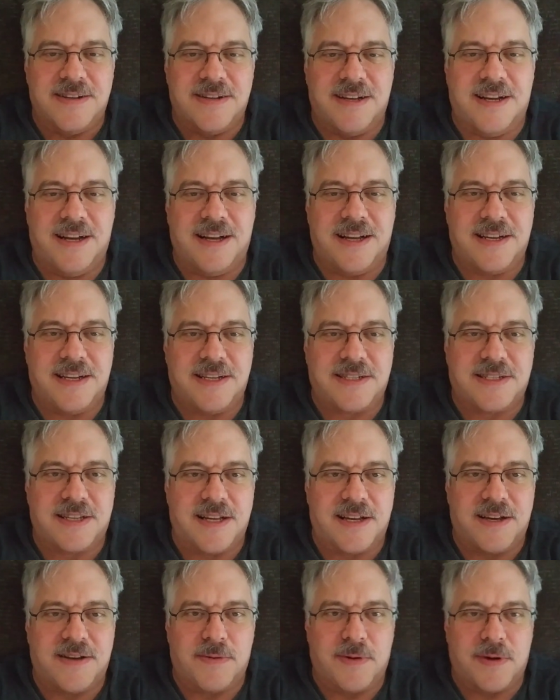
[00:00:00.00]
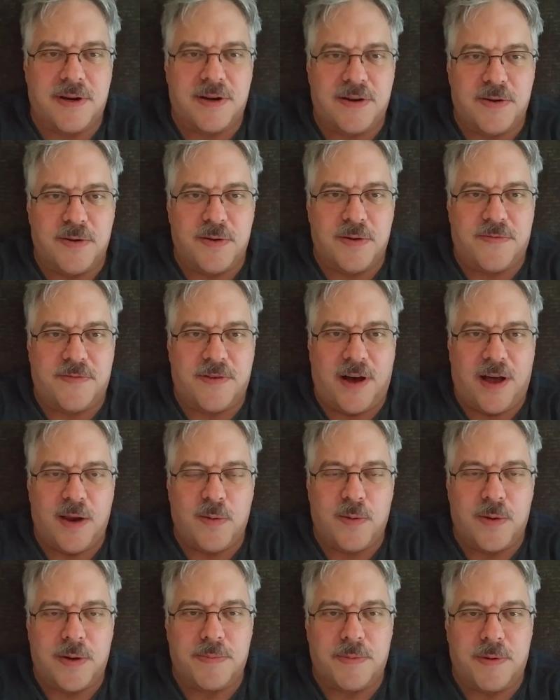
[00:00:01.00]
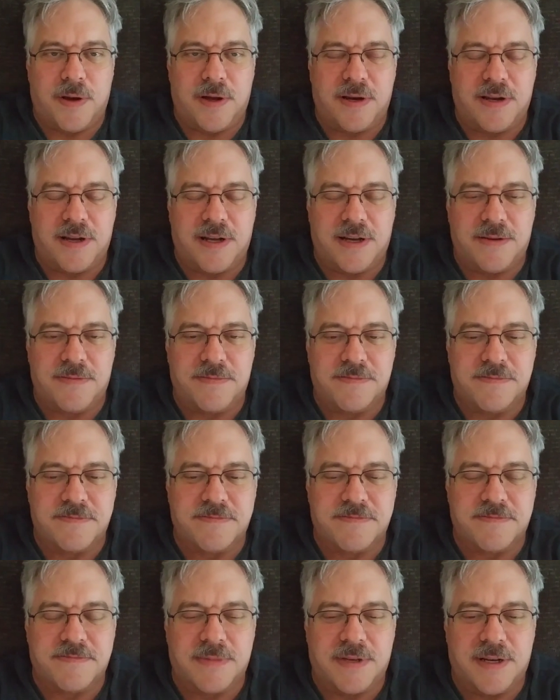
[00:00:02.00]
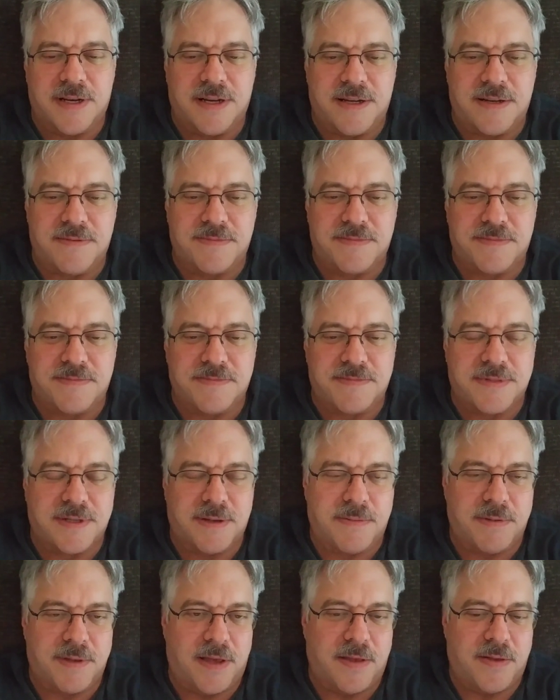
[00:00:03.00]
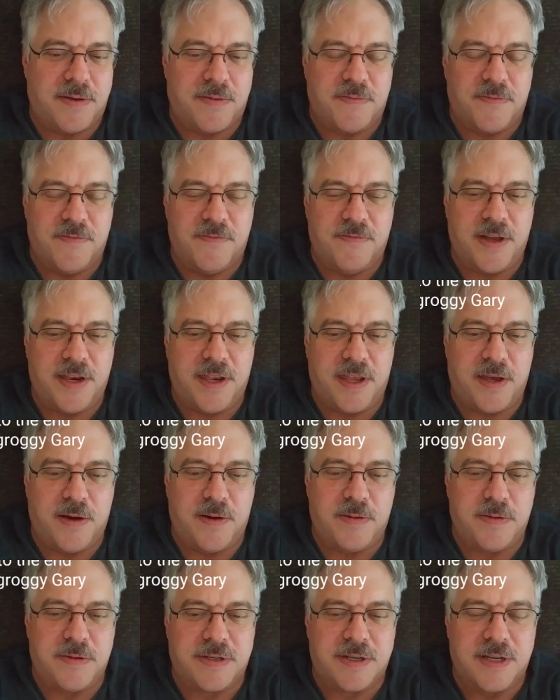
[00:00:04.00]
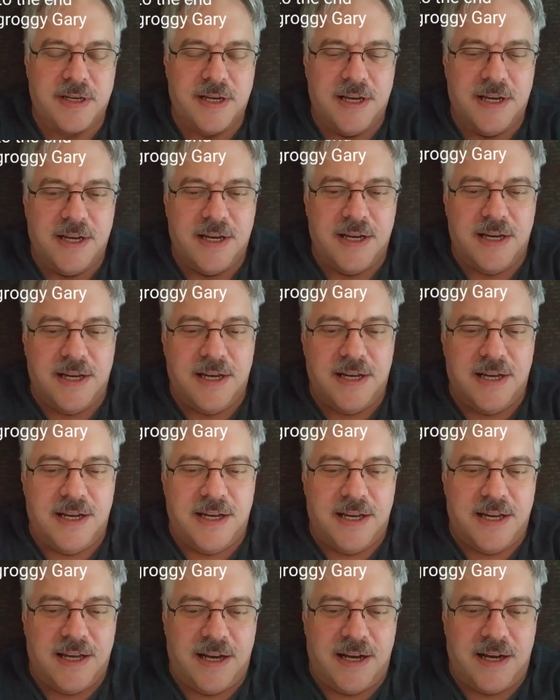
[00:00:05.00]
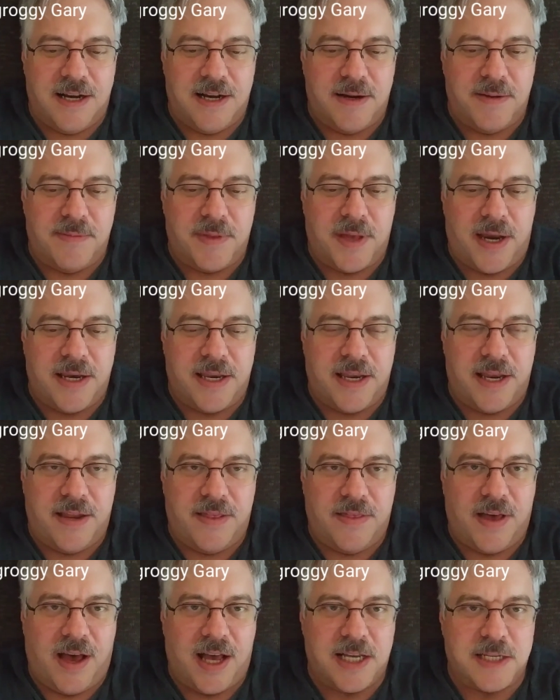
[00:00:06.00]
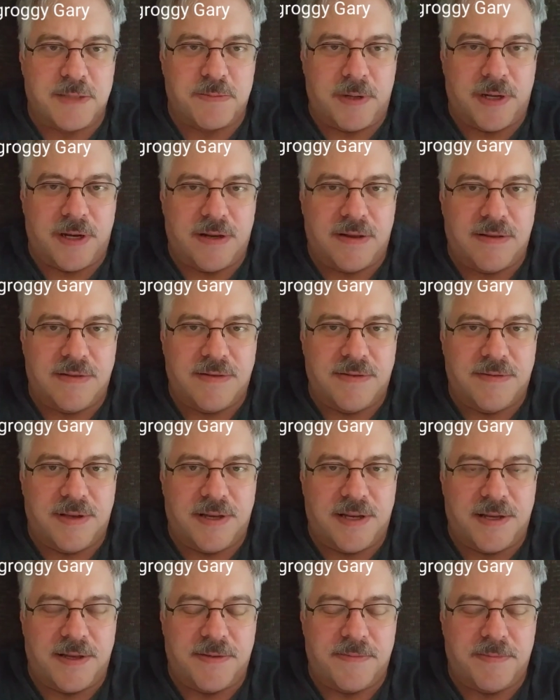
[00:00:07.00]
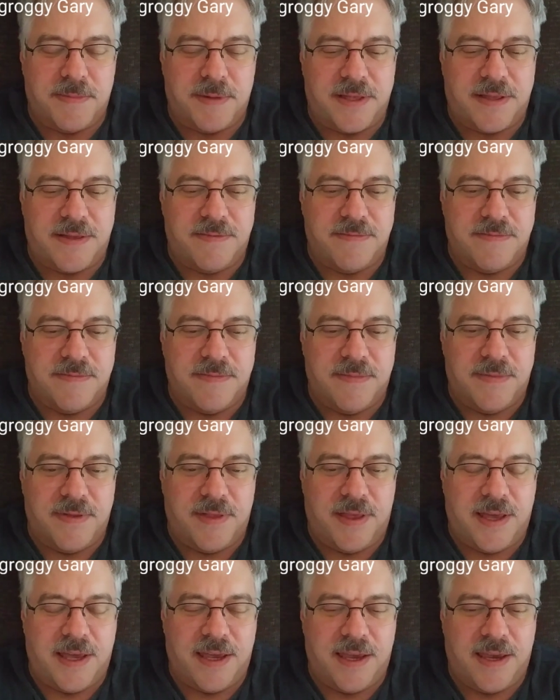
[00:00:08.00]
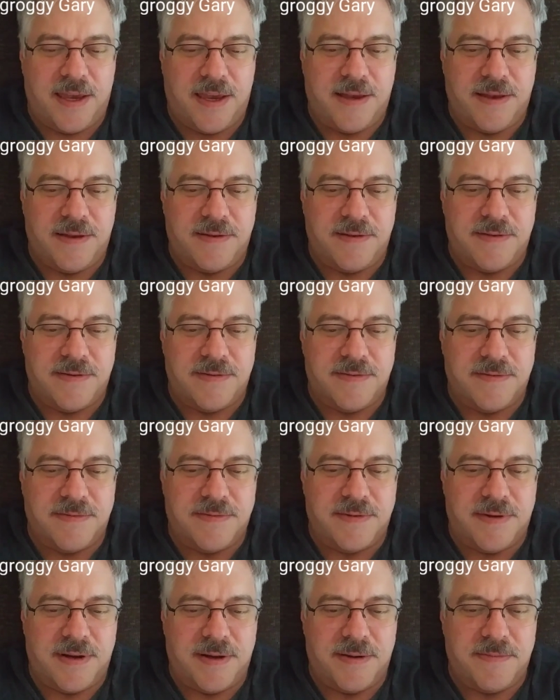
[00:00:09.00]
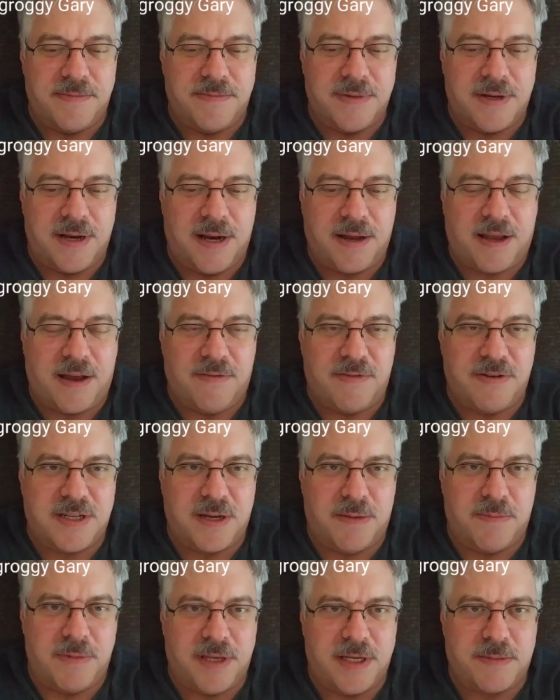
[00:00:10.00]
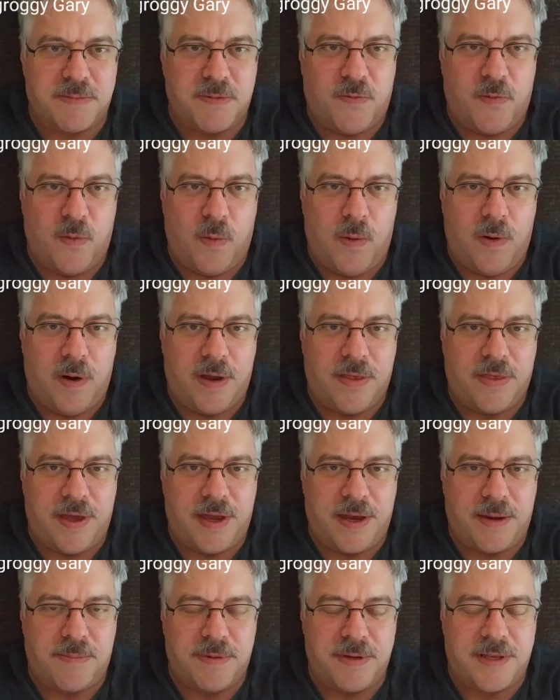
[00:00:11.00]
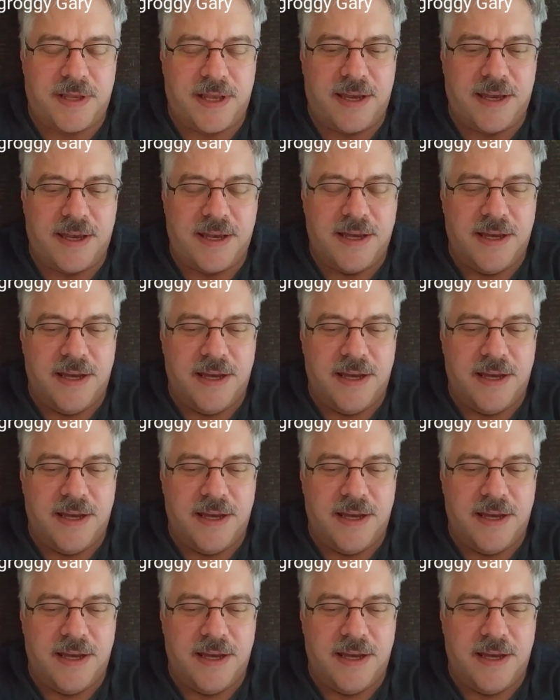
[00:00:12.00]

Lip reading: I just wanted to do a follow up on some of the other videos that I did in the hospital, but they and I covered some of this before, I think, but they